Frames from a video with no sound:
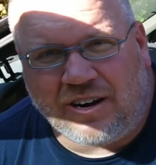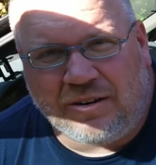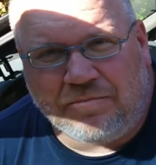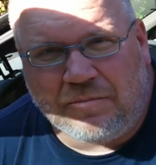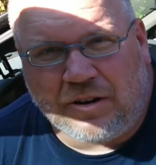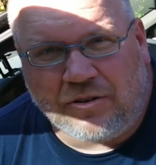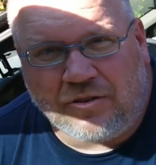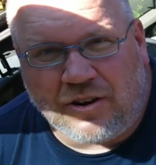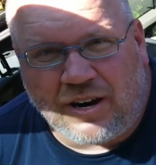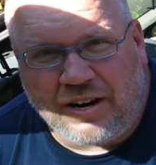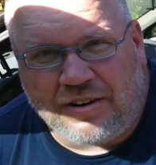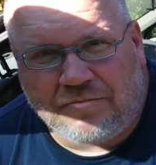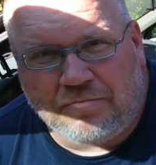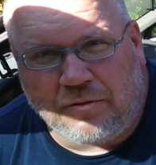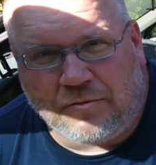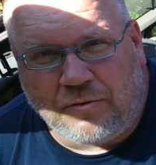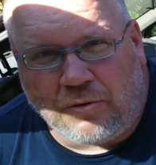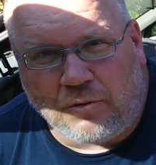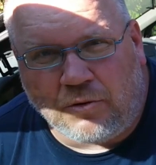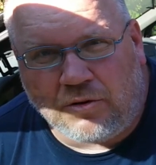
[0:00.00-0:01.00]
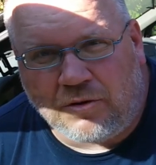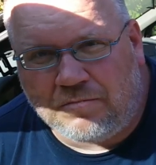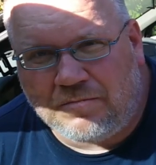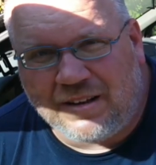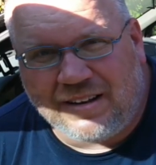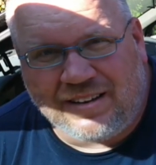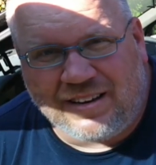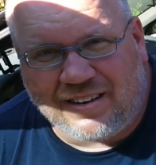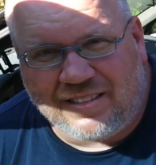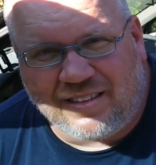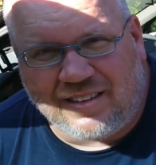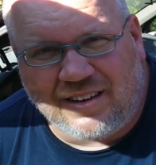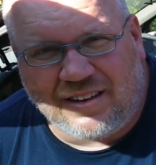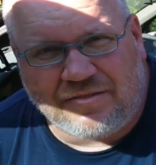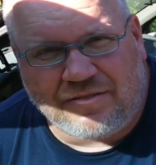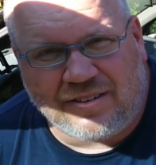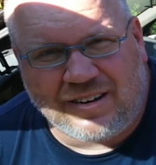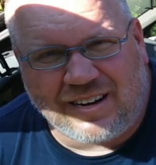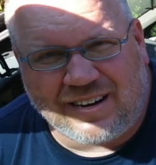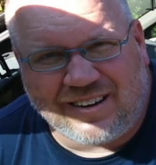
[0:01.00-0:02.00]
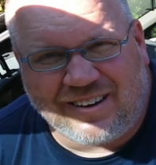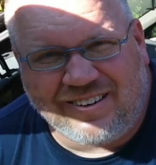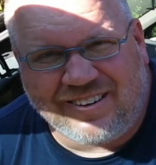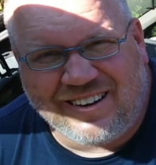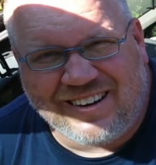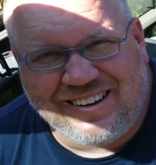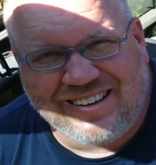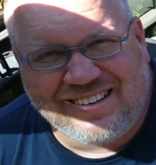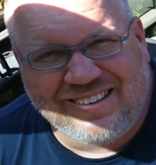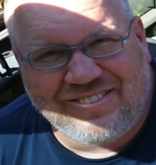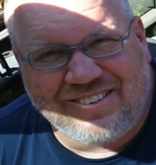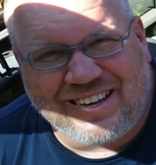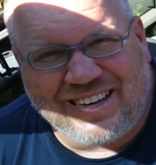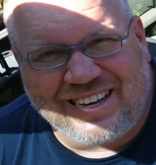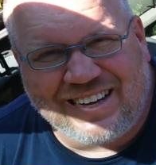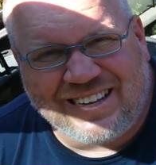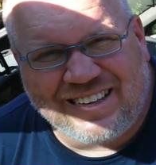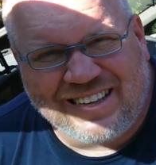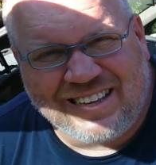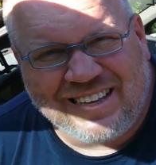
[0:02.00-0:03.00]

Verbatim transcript: hadn't been crashed before, but nonetheless, we're not going to get into that.